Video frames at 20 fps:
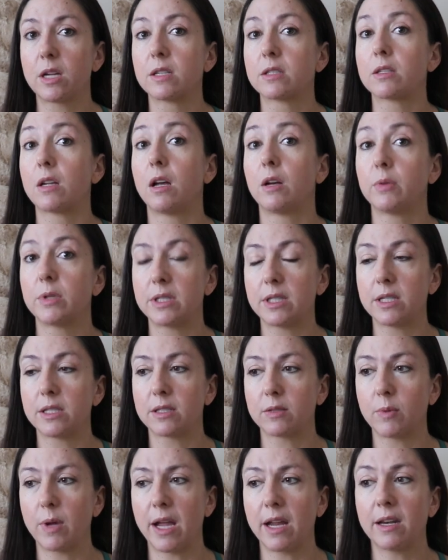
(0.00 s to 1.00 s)
I saw was
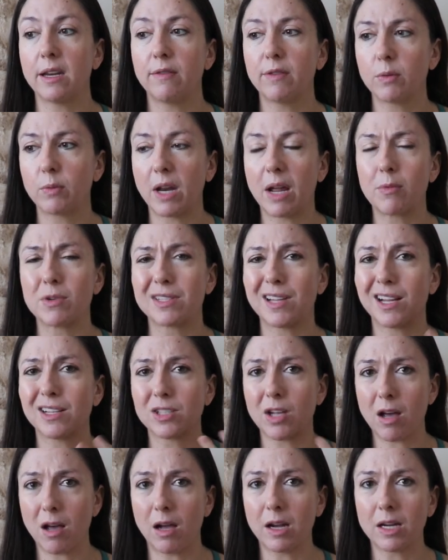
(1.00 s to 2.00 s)
this way. And even when I was like
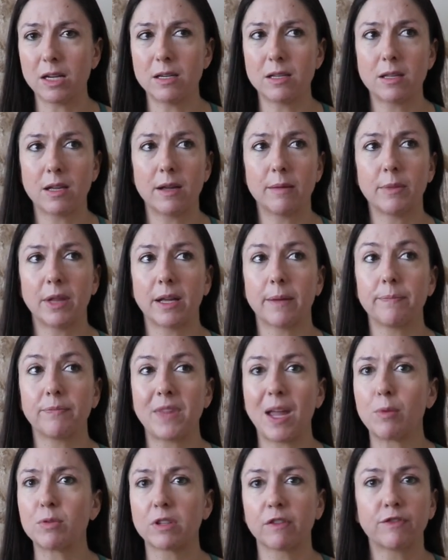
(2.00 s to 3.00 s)
talking to them, like,
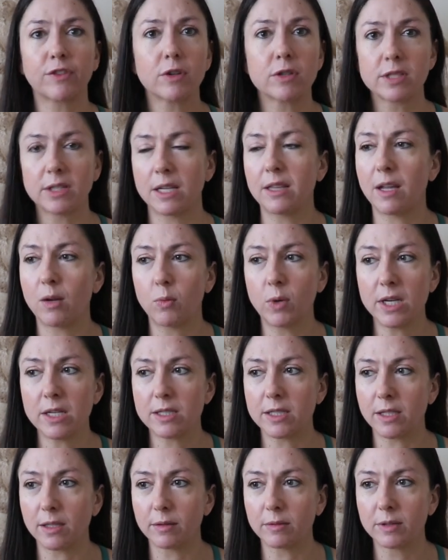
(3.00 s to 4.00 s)
that was the first thing they
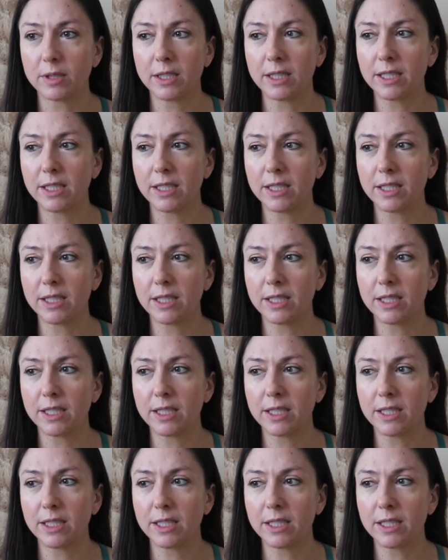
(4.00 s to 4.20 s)
went to